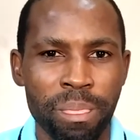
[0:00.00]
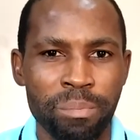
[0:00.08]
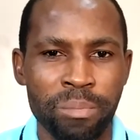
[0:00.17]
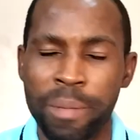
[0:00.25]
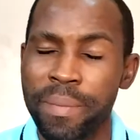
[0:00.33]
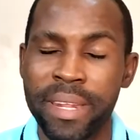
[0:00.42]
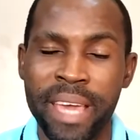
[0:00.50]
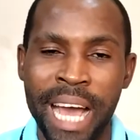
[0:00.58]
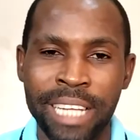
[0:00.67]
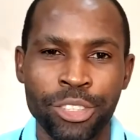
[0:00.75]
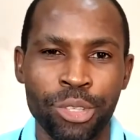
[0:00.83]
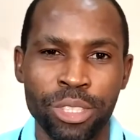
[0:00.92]
maybe they
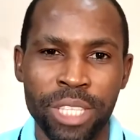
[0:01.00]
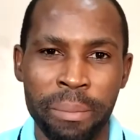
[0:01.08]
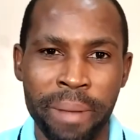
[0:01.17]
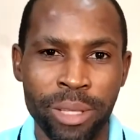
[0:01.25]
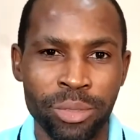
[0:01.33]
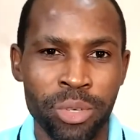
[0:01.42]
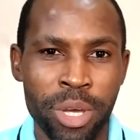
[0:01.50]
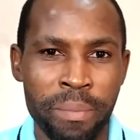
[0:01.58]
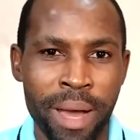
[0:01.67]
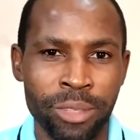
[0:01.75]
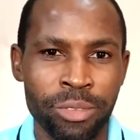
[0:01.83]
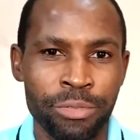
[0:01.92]
had thought about going
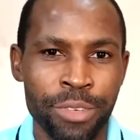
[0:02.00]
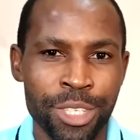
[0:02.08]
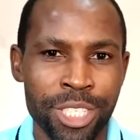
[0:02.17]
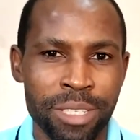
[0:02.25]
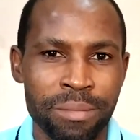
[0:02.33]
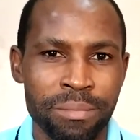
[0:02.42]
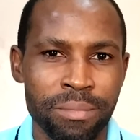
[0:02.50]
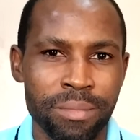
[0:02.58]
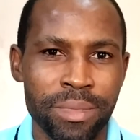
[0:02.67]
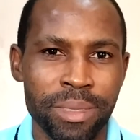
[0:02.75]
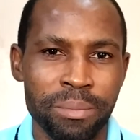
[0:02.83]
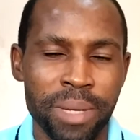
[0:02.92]
back to fishing,
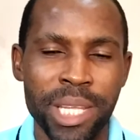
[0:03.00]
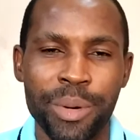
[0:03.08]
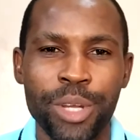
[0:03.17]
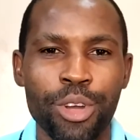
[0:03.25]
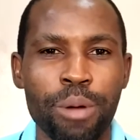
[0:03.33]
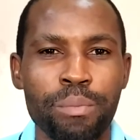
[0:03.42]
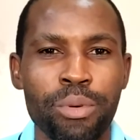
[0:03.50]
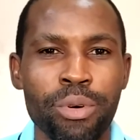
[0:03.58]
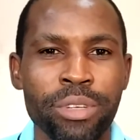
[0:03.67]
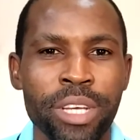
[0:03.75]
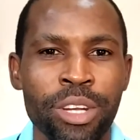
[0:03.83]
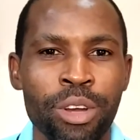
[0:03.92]
but they were not
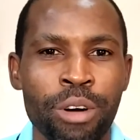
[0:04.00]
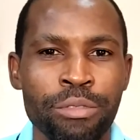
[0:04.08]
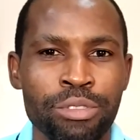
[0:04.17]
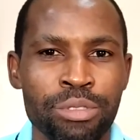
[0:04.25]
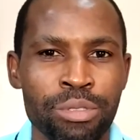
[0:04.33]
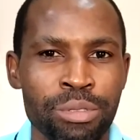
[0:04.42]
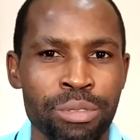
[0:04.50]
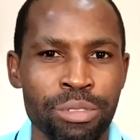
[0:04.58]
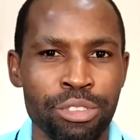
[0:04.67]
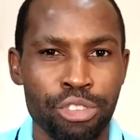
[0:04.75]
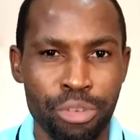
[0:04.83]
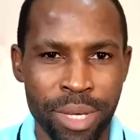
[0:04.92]
bold enough to
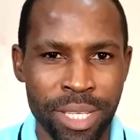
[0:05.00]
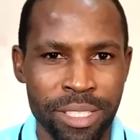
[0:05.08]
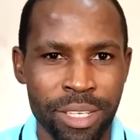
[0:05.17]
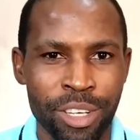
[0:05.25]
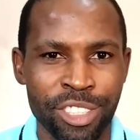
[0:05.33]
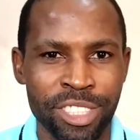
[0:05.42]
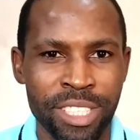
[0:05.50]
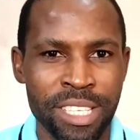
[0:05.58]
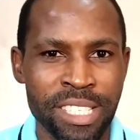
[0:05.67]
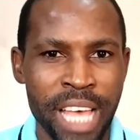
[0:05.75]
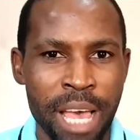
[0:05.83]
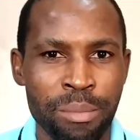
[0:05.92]
do it until
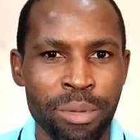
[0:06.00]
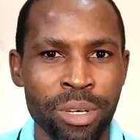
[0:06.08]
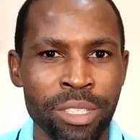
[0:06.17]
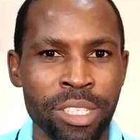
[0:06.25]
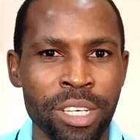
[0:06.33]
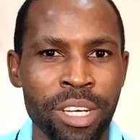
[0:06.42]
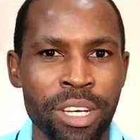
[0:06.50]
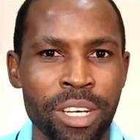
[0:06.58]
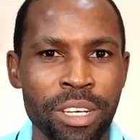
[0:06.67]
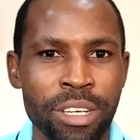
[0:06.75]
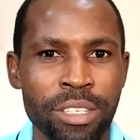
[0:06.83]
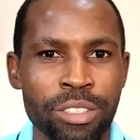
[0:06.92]
Simon
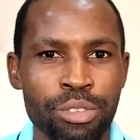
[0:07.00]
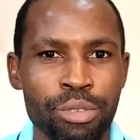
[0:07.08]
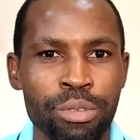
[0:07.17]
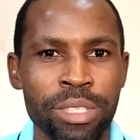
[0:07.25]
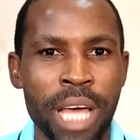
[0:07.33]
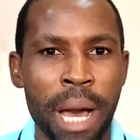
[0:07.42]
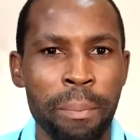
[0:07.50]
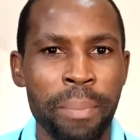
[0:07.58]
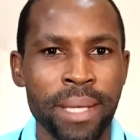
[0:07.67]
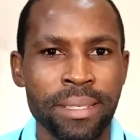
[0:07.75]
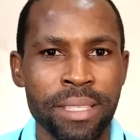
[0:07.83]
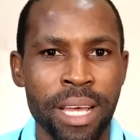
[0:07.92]
took that
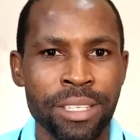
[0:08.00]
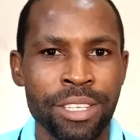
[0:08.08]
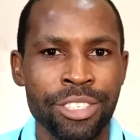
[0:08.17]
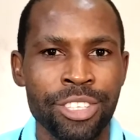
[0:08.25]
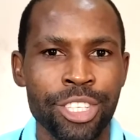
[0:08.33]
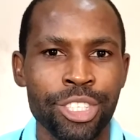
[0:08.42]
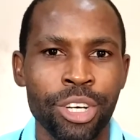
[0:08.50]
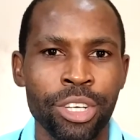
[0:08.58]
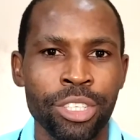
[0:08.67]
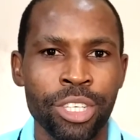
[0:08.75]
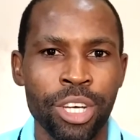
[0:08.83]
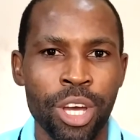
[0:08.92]
personal
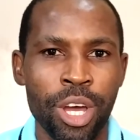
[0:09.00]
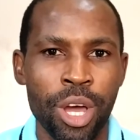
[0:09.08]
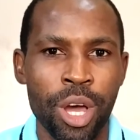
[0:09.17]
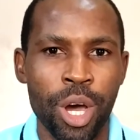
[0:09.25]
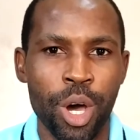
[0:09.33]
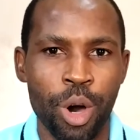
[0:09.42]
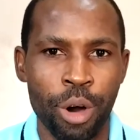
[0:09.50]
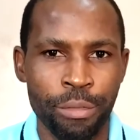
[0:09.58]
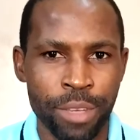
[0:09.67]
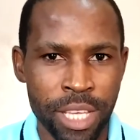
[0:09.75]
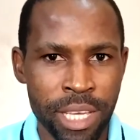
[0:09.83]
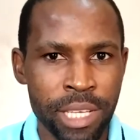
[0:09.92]
decision of
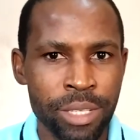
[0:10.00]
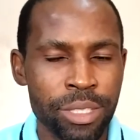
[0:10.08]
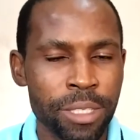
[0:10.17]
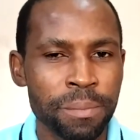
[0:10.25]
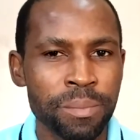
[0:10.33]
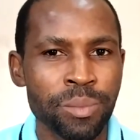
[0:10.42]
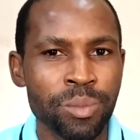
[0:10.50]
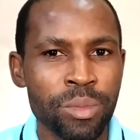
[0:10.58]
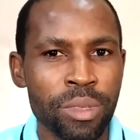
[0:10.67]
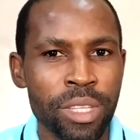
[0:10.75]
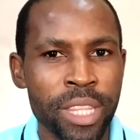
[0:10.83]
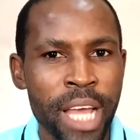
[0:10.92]
his.
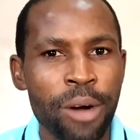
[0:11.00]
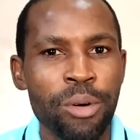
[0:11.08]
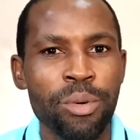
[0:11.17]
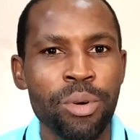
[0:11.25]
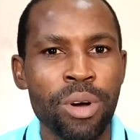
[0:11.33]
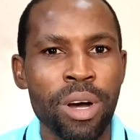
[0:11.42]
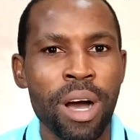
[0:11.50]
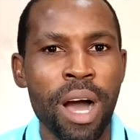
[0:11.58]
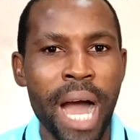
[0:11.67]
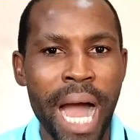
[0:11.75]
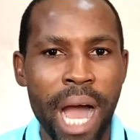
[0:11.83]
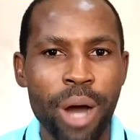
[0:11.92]
Now,
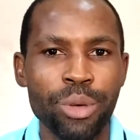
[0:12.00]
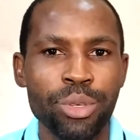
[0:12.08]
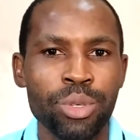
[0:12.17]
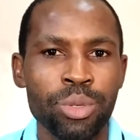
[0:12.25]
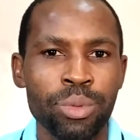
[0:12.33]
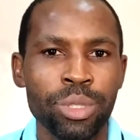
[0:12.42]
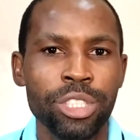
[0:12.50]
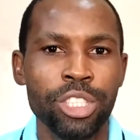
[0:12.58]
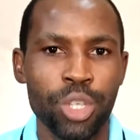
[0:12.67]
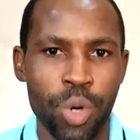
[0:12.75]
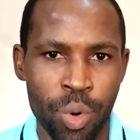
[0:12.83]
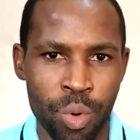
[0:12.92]
how you would
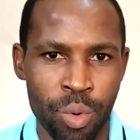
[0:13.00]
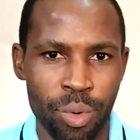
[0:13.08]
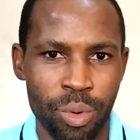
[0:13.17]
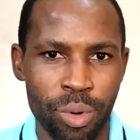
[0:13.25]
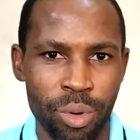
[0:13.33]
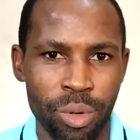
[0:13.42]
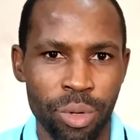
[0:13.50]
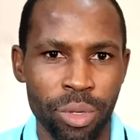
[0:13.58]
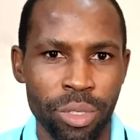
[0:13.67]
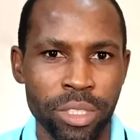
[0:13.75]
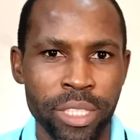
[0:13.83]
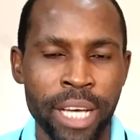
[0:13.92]
know
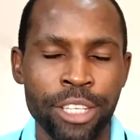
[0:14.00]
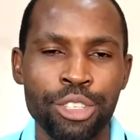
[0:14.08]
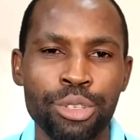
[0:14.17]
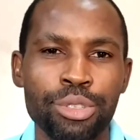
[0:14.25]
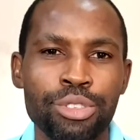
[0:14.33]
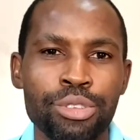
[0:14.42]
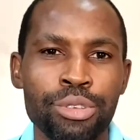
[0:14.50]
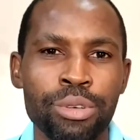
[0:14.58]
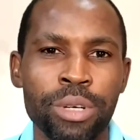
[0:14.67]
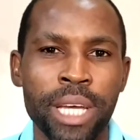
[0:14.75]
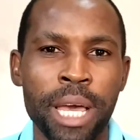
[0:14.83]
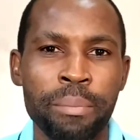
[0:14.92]
that you
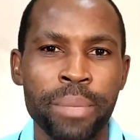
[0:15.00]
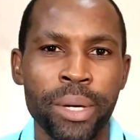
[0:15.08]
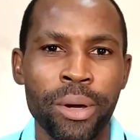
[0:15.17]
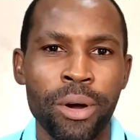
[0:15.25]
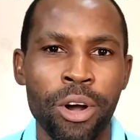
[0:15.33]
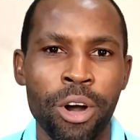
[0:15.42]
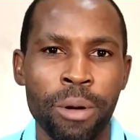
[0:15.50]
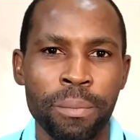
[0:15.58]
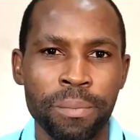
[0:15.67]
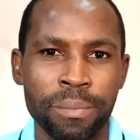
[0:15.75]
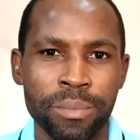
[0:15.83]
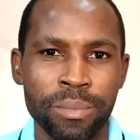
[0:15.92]
too can become